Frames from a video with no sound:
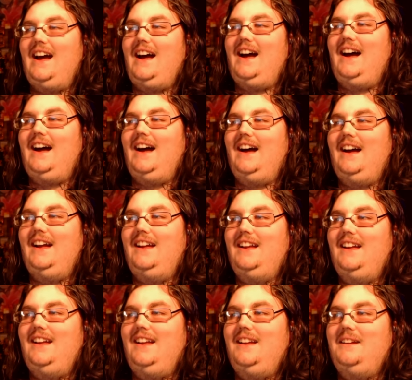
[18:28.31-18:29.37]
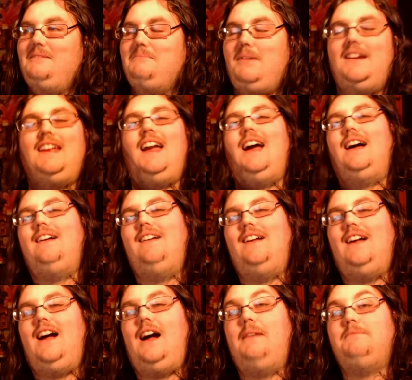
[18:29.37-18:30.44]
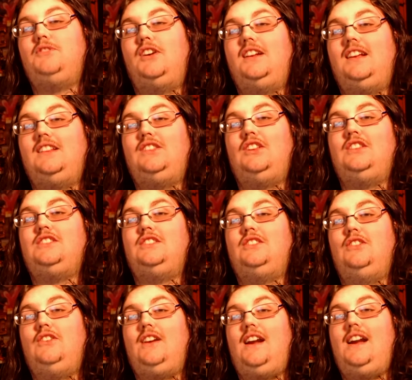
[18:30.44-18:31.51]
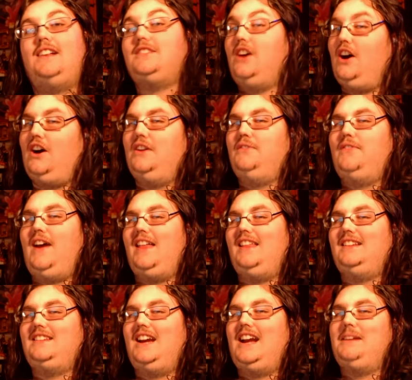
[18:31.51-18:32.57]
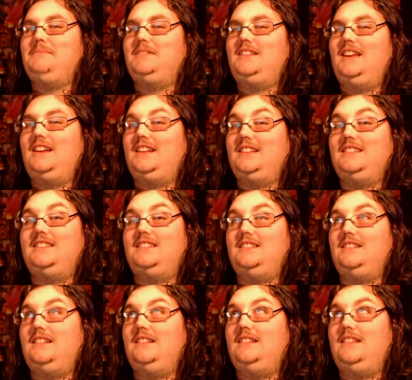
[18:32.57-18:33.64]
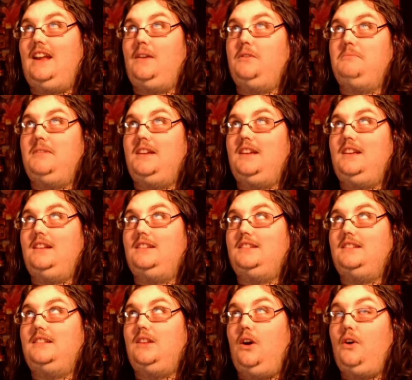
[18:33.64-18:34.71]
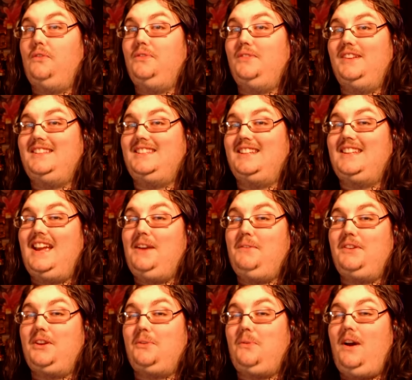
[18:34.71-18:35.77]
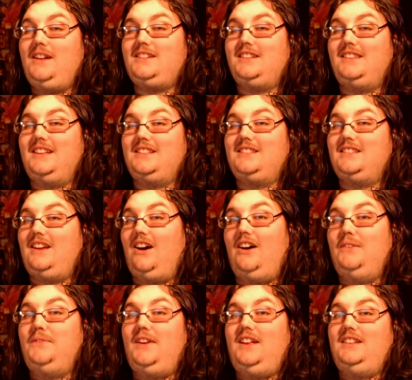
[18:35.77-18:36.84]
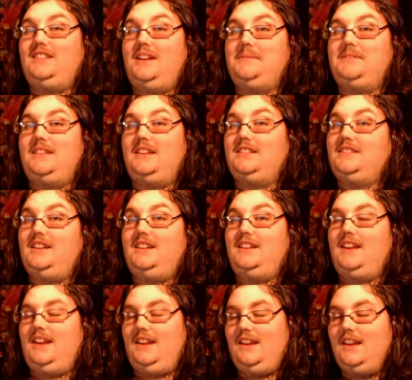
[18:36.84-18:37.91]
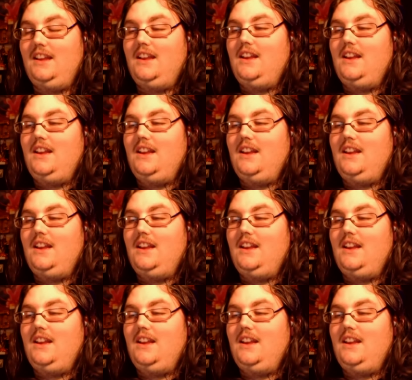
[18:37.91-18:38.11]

But yeah, I'm trying to get this to you guys on Valentine's Day, because that would be hopefully today when you're watching this on Valentine's Day Sunday.